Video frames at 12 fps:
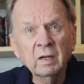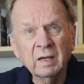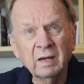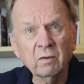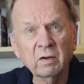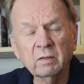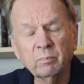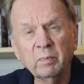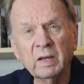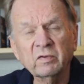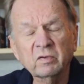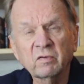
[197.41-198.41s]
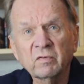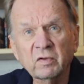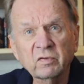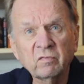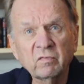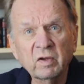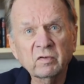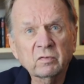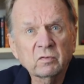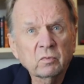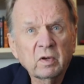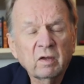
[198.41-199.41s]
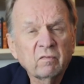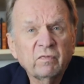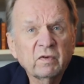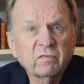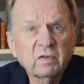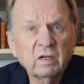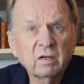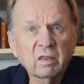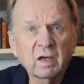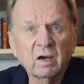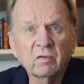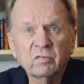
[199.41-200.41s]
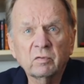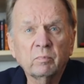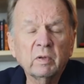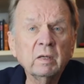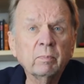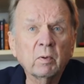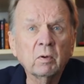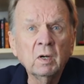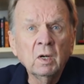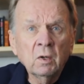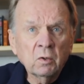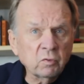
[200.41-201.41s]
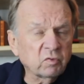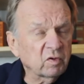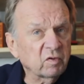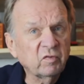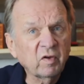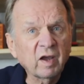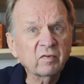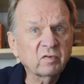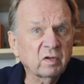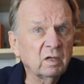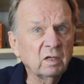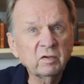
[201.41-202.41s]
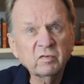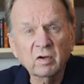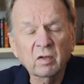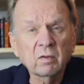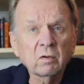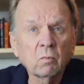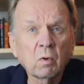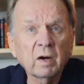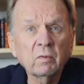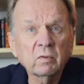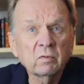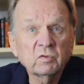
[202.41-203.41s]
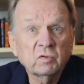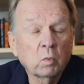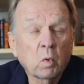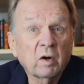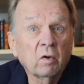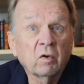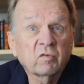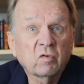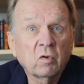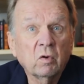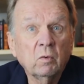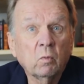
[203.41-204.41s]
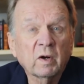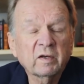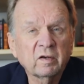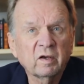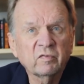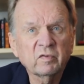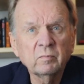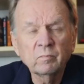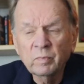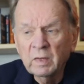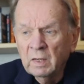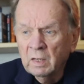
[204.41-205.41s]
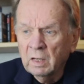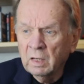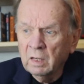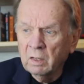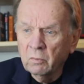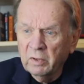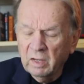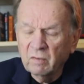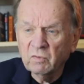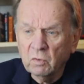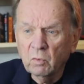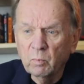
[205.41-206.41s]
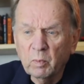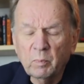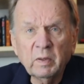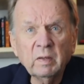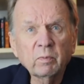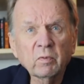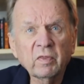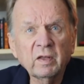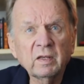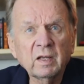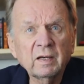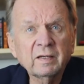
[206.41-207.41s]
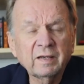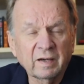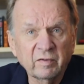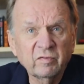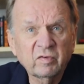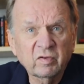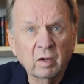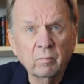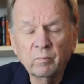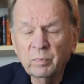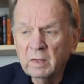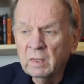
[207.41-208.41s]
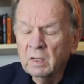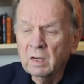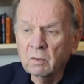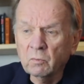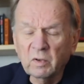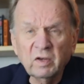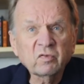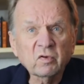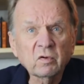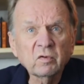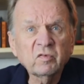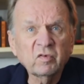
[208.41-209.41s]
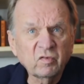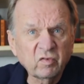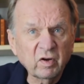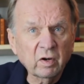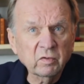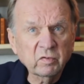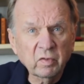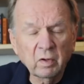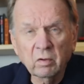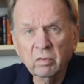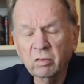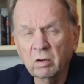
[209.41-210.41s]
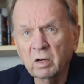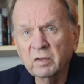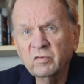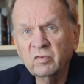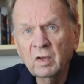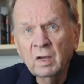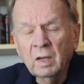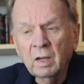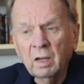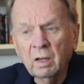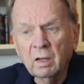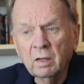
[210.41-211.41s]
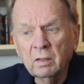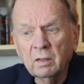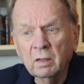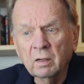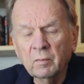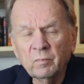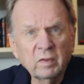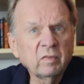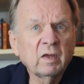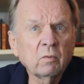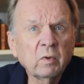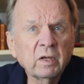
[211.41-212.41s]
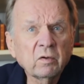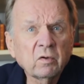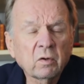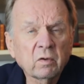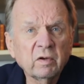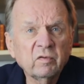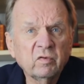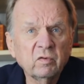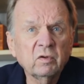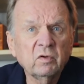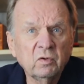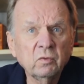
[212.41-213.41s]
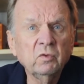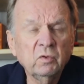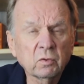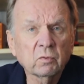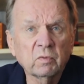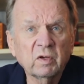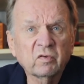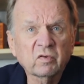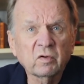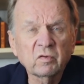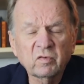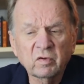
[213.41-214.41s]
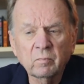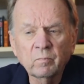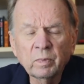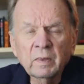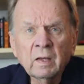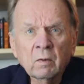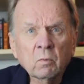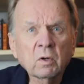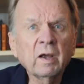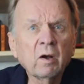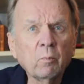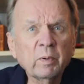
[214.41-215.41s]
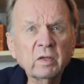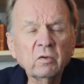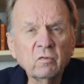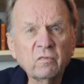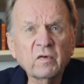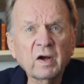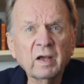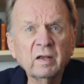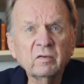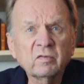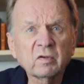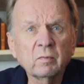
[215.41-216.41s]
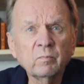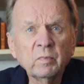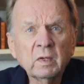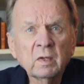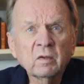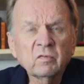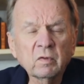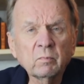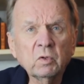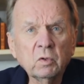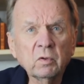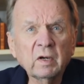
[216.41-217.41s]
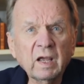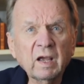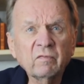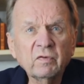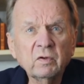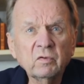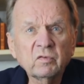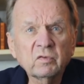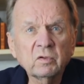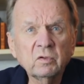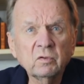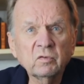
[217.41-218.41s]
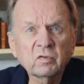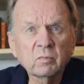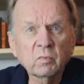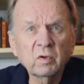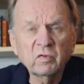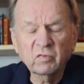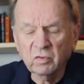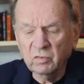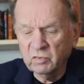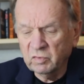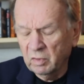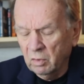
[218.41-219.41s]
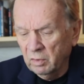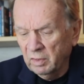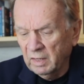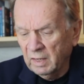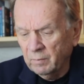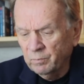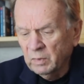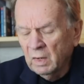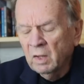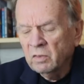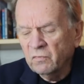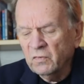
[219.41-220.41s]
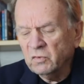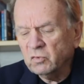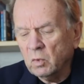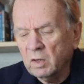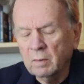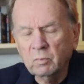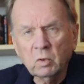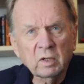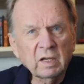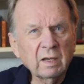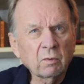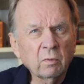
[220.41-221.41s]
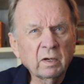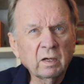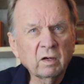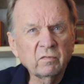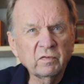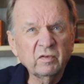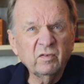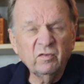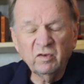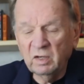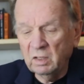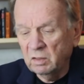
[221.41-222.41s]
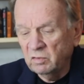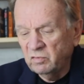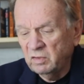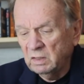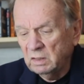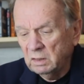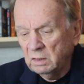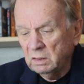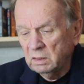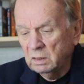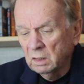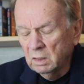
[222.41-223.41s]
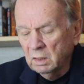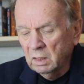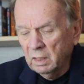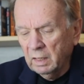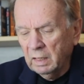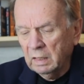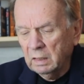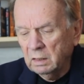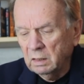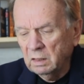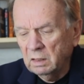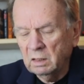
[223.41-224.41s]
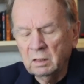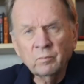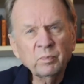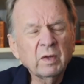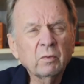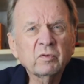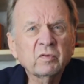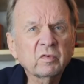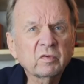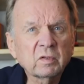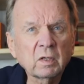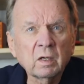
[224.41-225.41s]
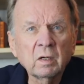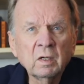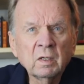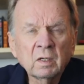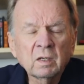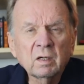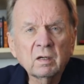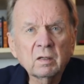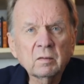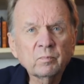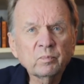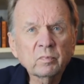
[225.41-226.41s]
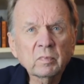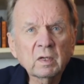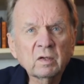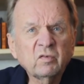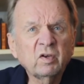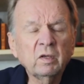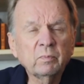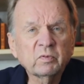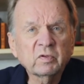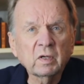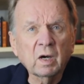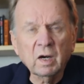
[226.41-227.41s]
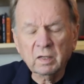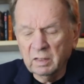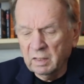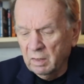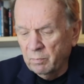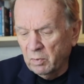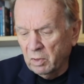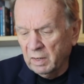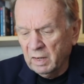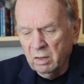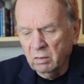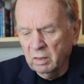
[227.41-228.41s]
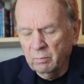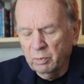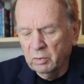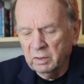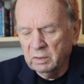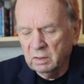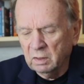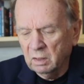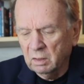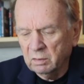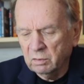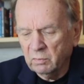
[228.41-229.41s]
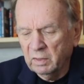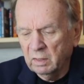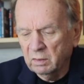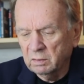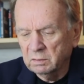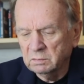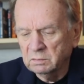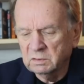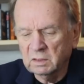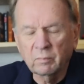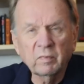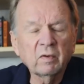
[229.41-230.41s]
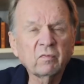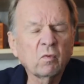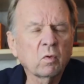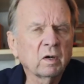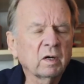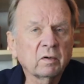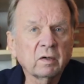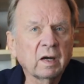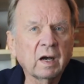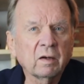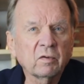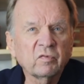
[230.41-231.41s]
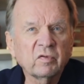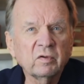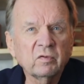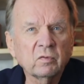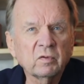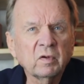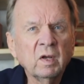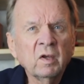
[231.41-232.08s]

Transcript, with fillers: Here at Best of Us Investors, we have 15,000 people who suggest to each other what what looks good, what doesn't. Uh, we have a group of people then that does some uh, research and shares their thoughts and uh, and then we encourage you to do your research, and we're helping you find some some good avenues to do some research on that. The first one I'm going to get rid of is Gene, G E N E. It was just uh, uh, a cheap stock that I bought. I only put uh, 300 and some $400 into it.